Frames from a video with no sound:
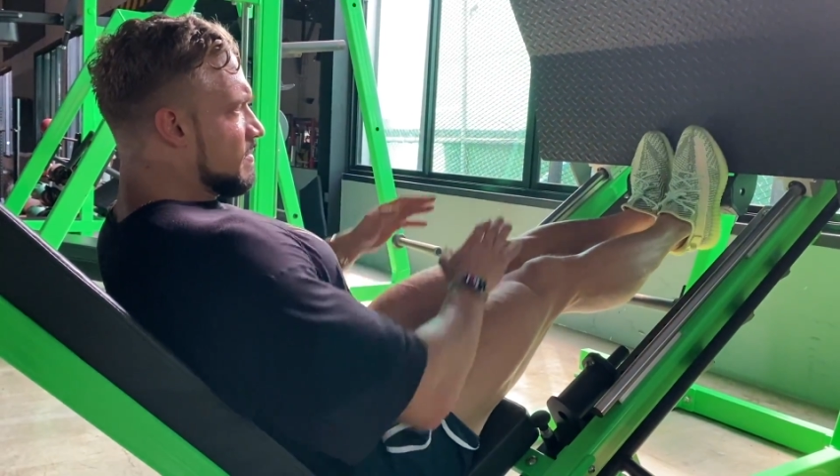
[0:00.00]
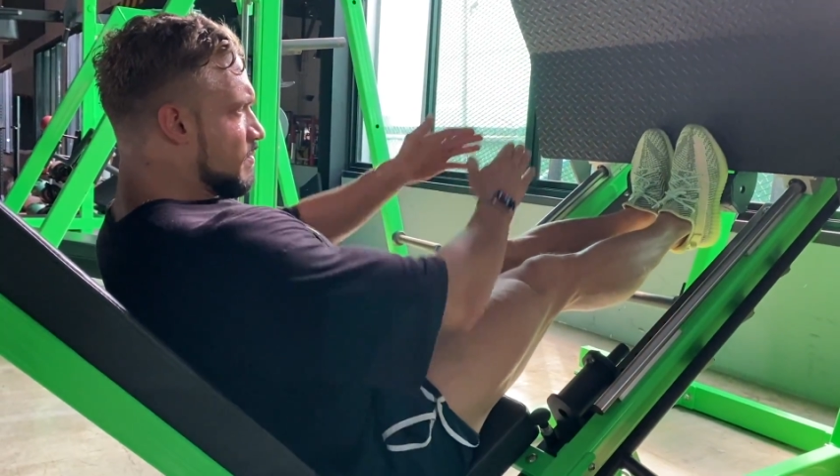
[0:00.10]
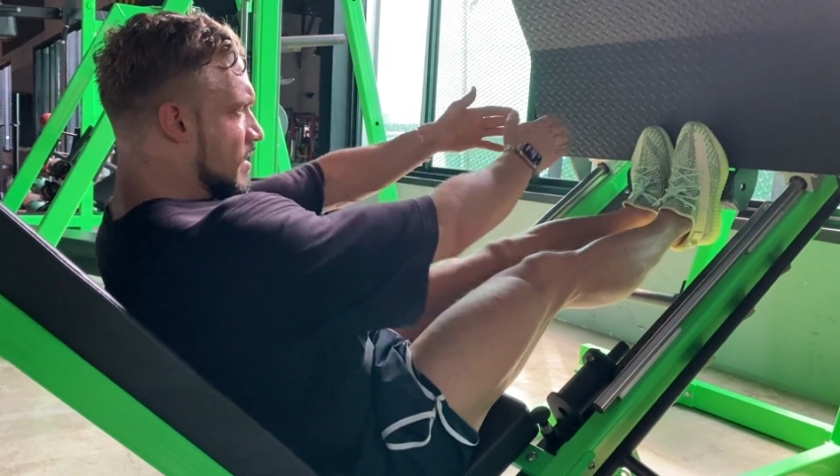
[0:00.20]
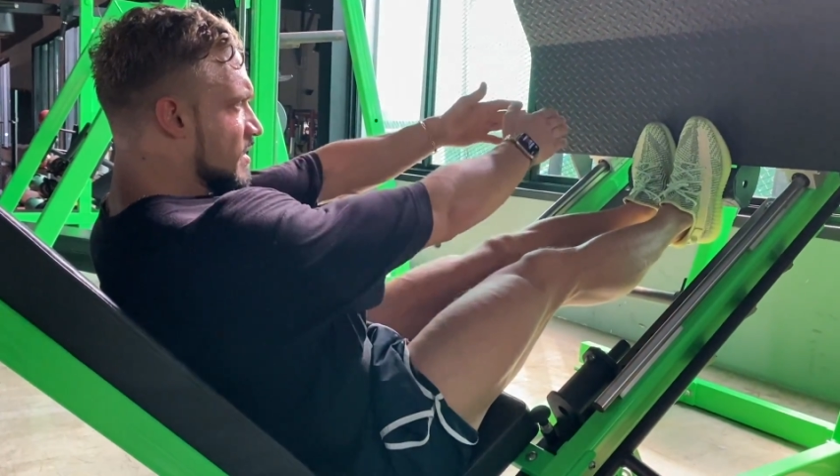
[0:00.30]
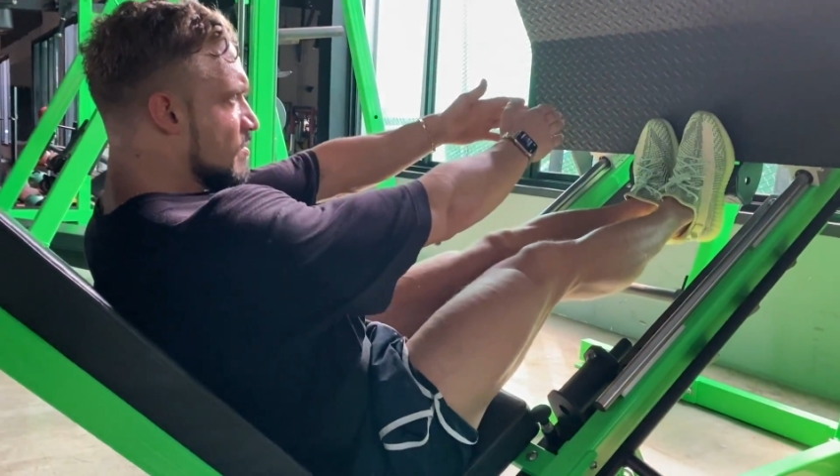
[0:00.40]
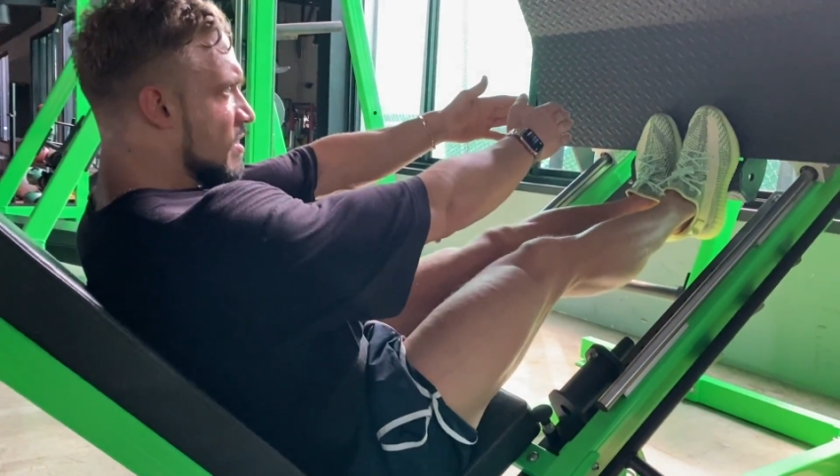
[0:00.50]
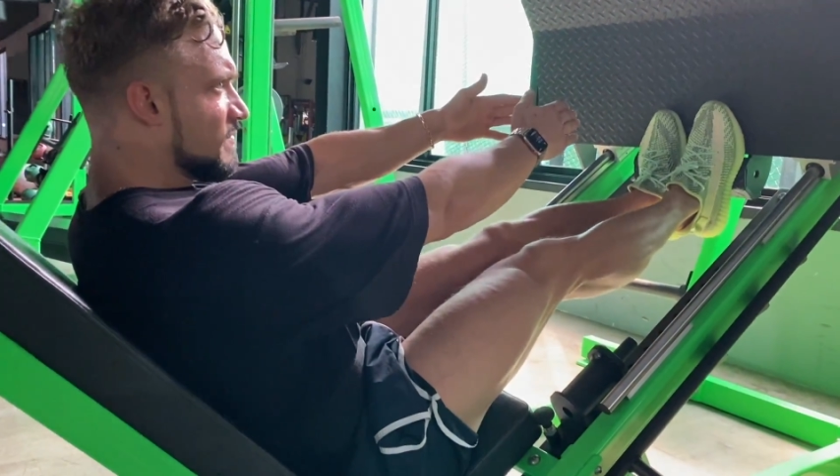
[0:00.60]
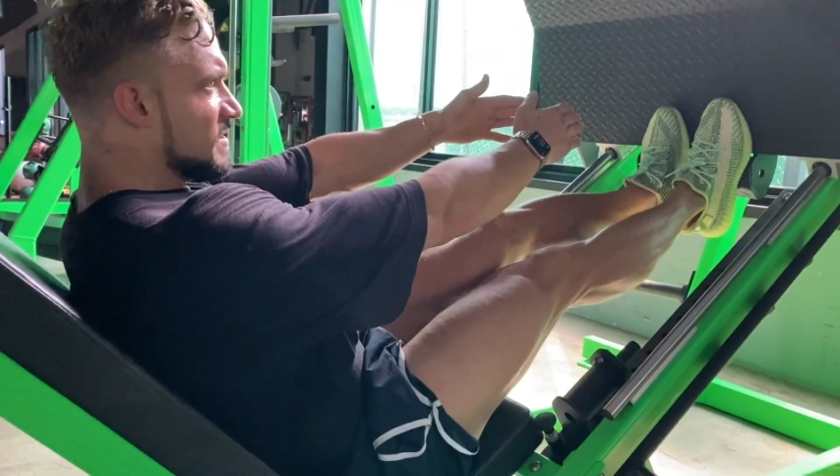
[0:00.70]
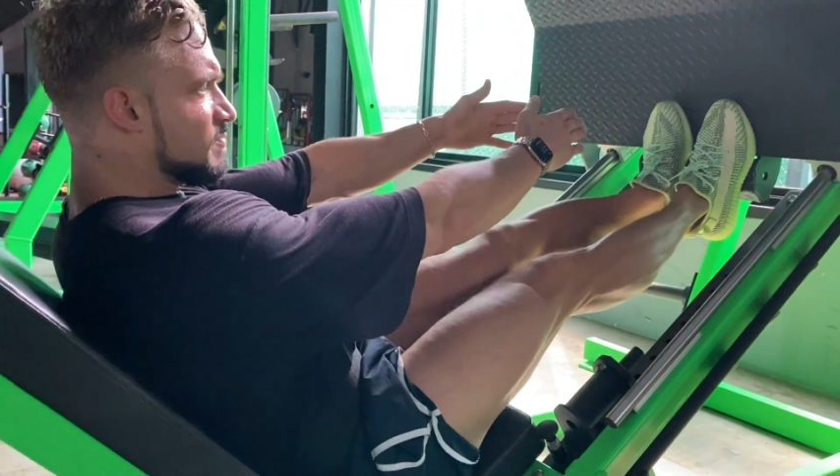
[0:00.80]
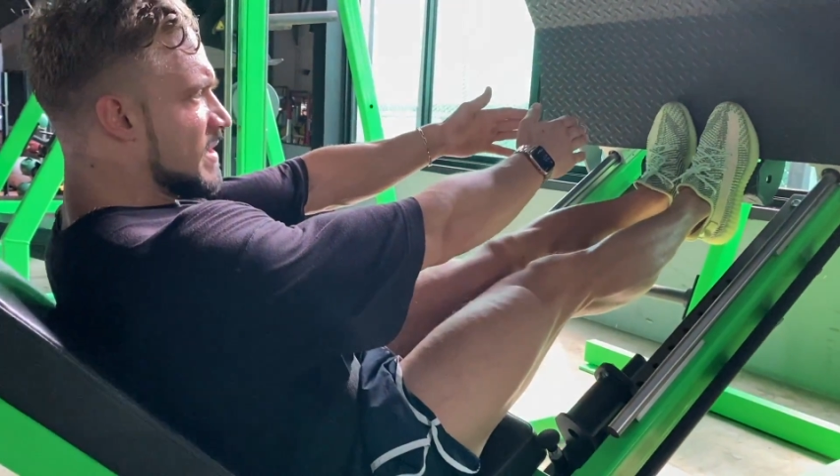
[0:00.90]
bottom of
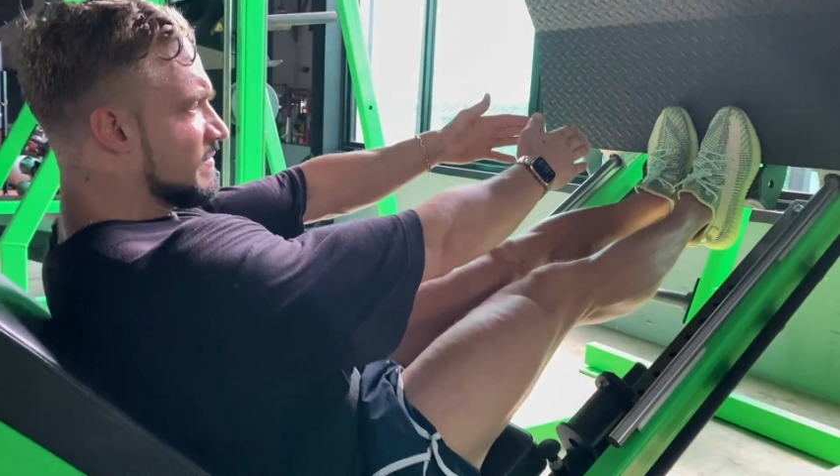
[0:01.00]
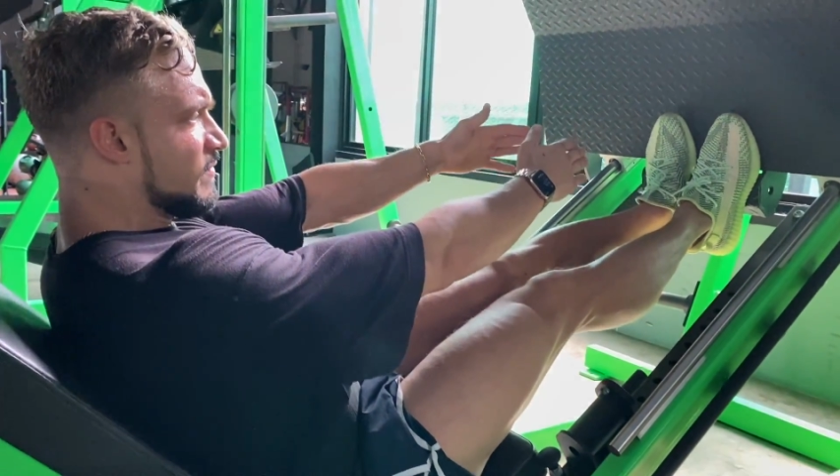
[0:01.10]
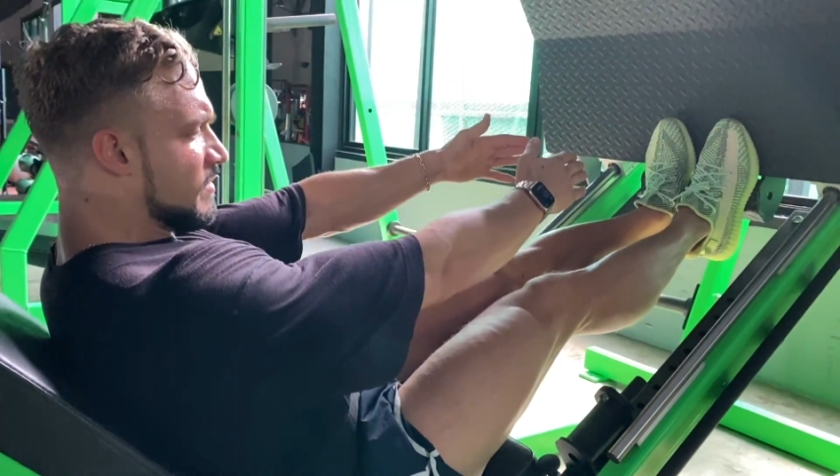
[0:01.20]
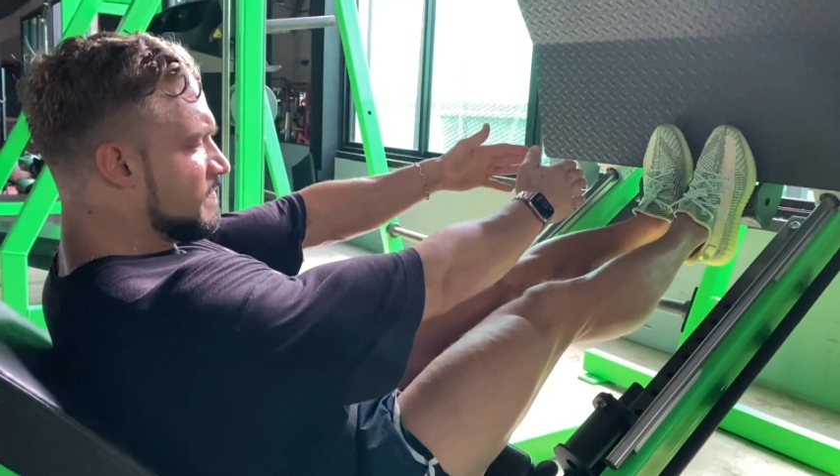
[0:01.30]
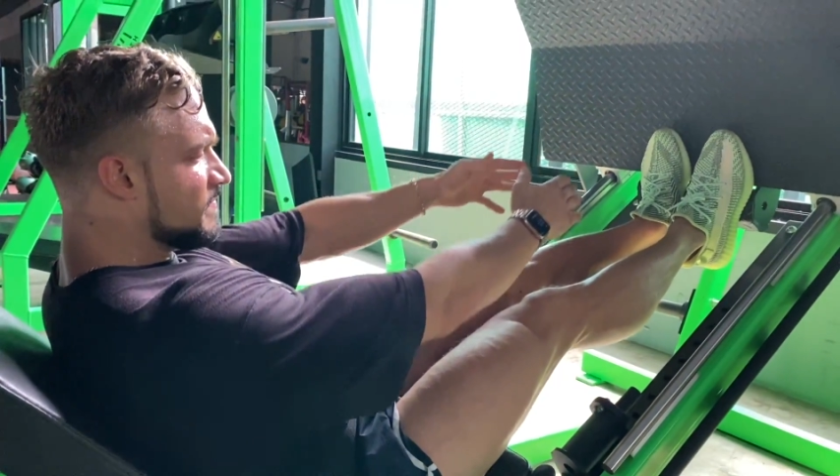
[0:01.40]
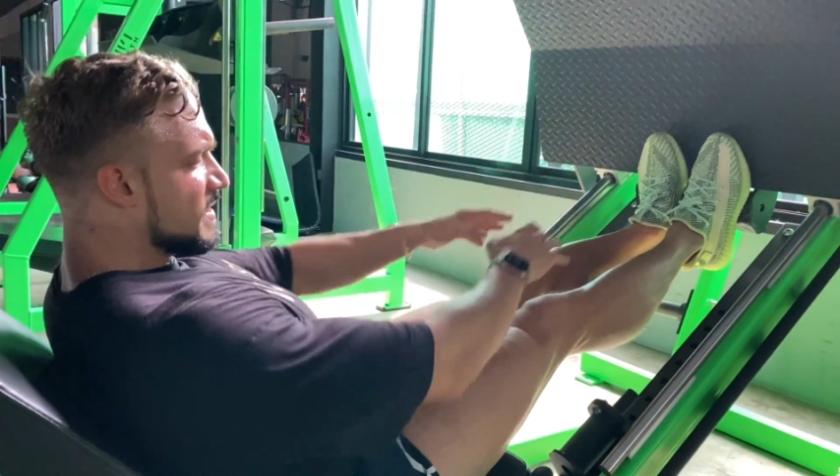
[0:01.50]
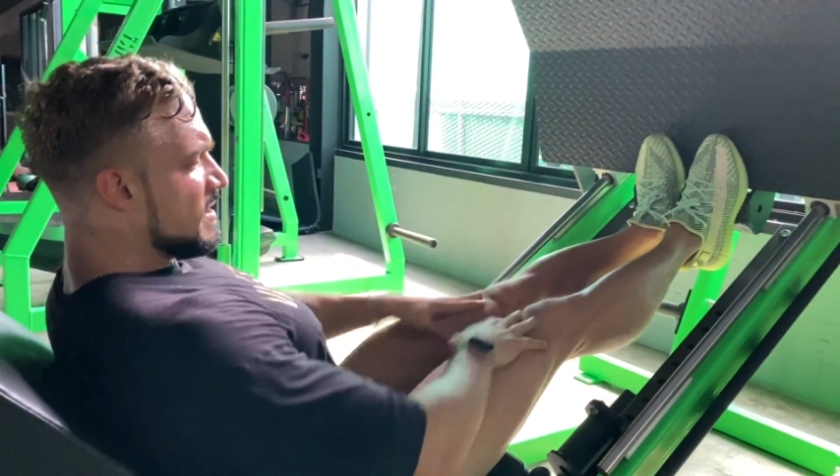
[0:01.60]
this platform,